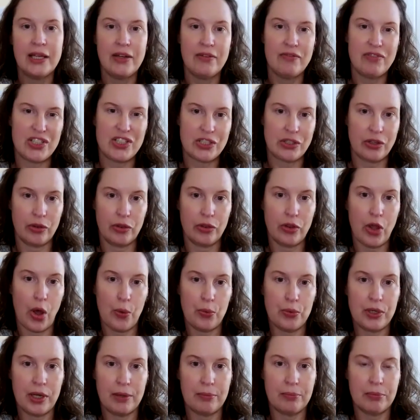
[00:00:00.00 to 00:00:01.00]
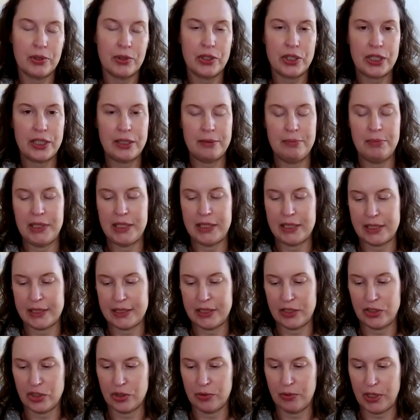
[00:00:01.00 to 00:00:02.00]
If it's a low number, it could be a
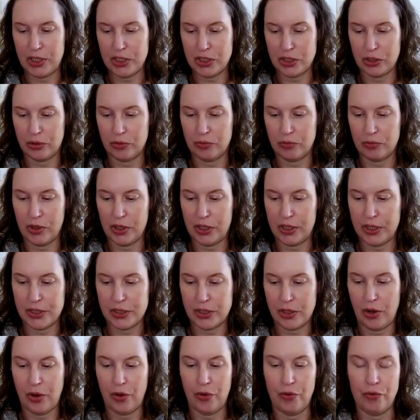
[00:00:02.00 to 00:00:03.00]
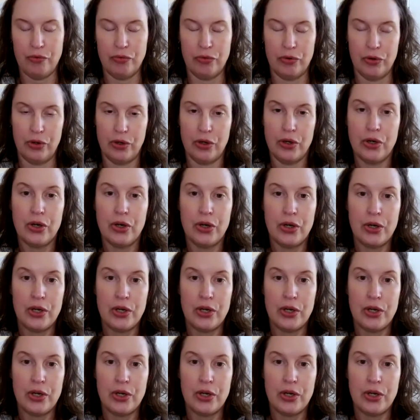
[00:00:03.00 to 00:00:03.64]
situation where it's over